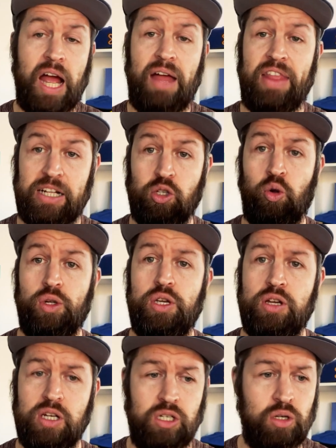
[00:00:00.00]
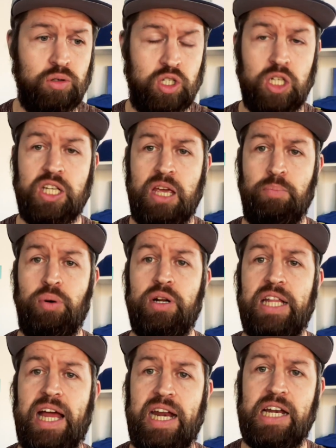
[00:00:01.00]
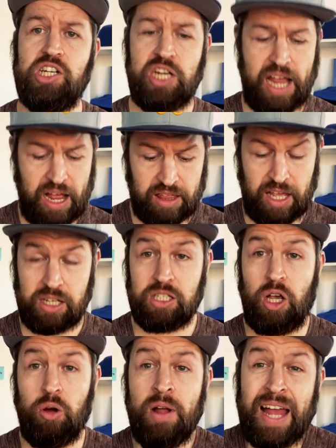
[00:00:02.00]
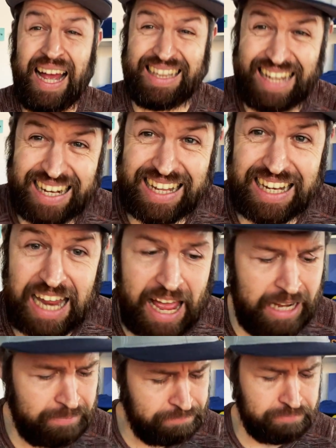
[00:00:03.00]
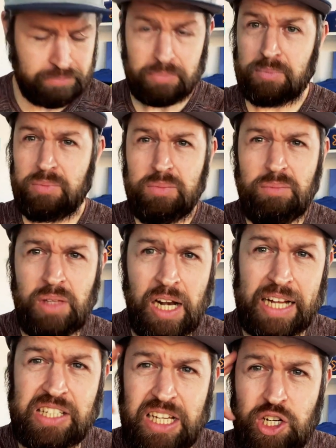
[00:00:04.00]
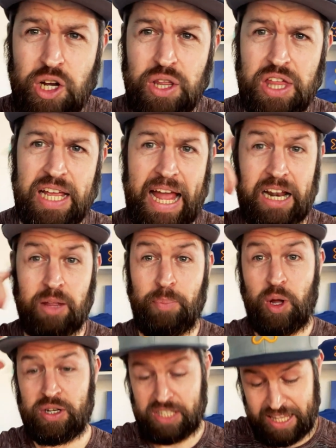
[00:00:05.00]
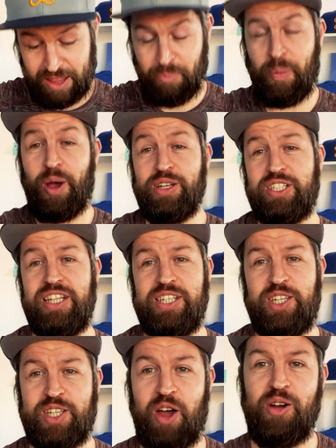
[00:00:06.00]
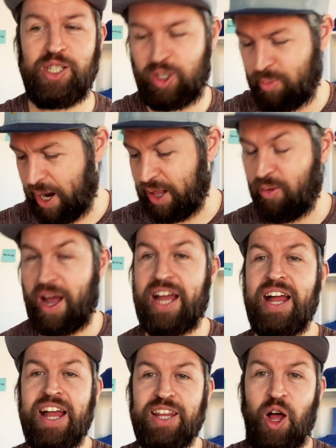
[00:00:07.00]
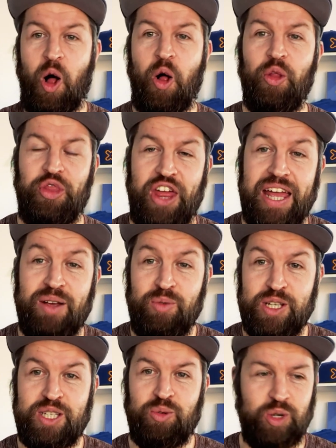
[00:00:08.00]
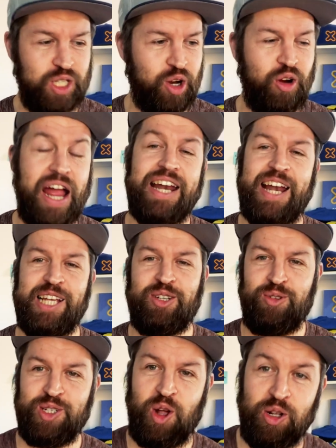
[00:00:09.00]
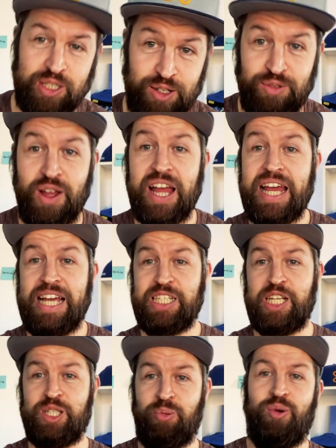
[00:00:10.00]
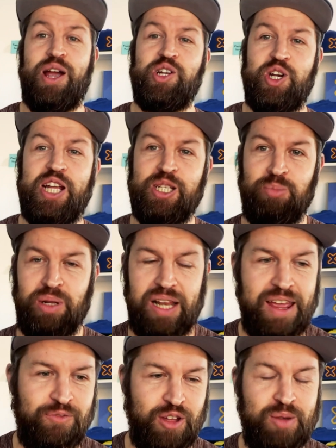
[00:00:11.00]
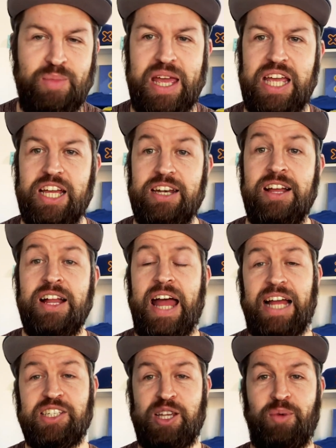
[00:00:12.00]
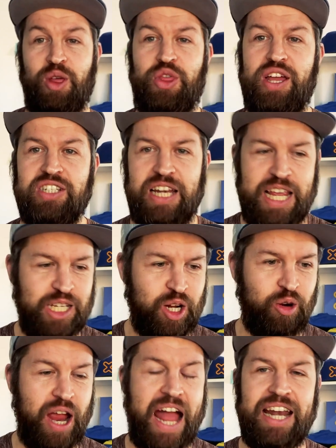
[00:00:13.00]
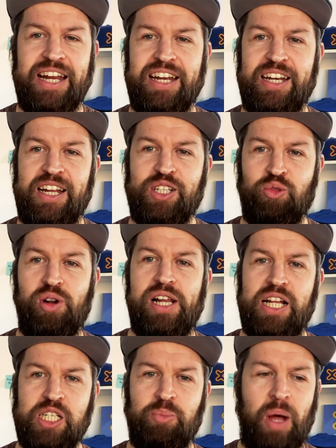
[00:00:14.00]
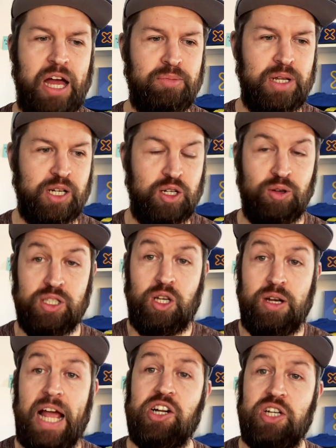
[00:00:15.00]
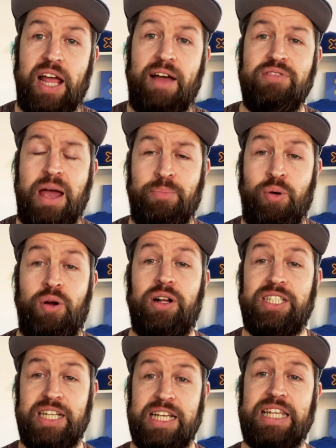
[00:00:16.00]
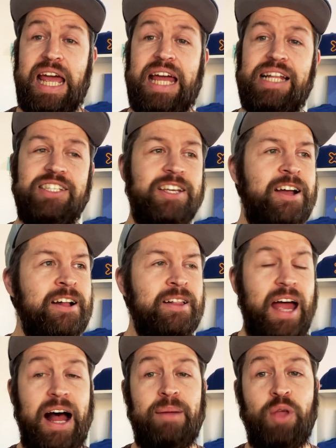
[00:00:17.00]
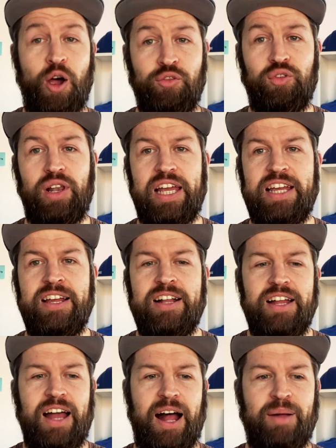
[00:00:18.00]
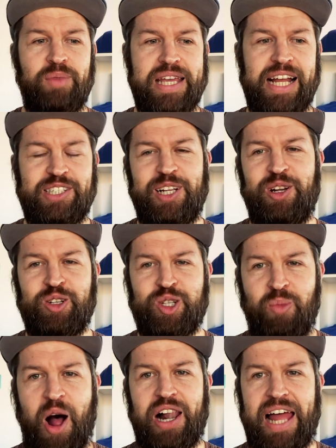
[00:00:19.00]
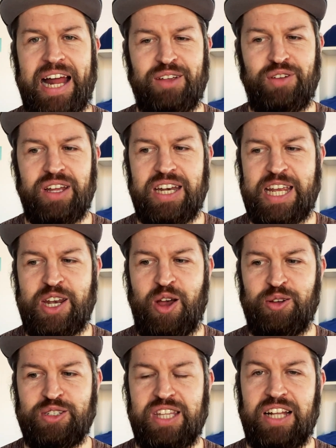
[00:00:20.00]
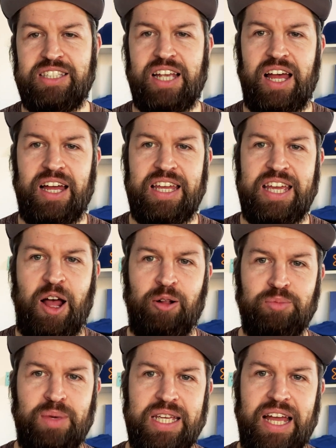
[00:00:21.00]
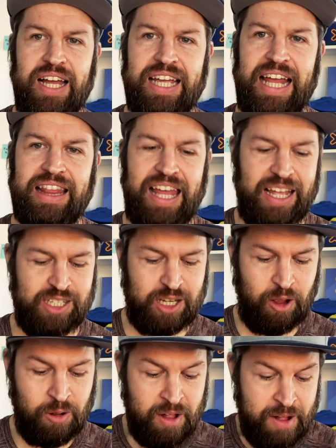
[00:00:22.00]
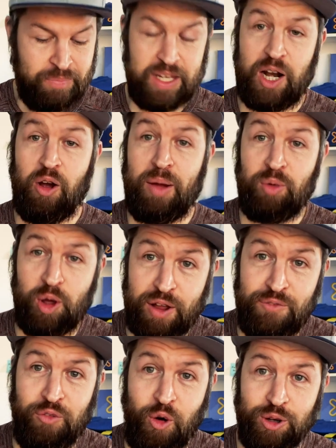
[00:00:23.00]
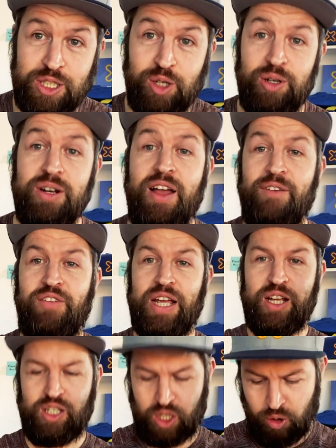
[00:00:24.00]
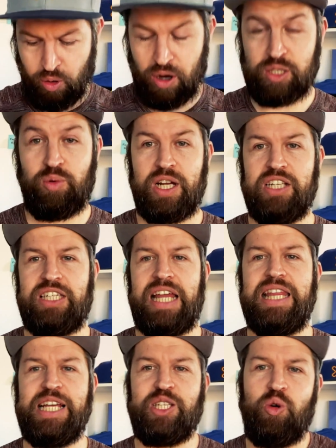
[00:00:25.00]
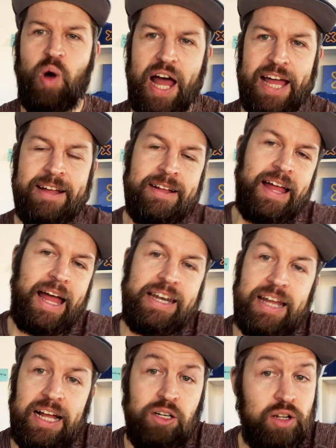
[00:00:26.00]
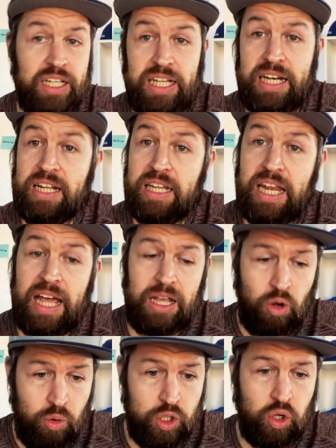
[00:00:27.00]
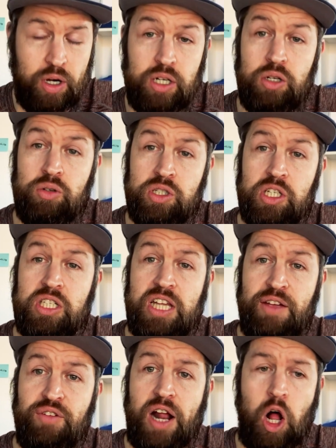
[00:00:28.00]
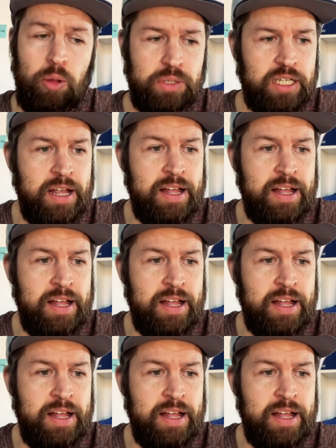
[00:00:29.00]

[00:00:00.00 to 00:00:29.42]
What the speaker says: and that's all you can do, is just keep putting that energy out there. So at the end of the day, like I said, you got to think out of the box. The person this is going to, by the way, the whole thing was created as a result of his inspiration, his belief in me, and some of the things that he's created, and it's really inspired me to do it. So to actually have that product in his hands, hopefully he gets a little smile out of it, and he knows that he helped me get there. So, I'm looking forward to it. Fingers crossed, we're going to send these away, and look, at the end of the day, all we're trying to do is just see if it helps.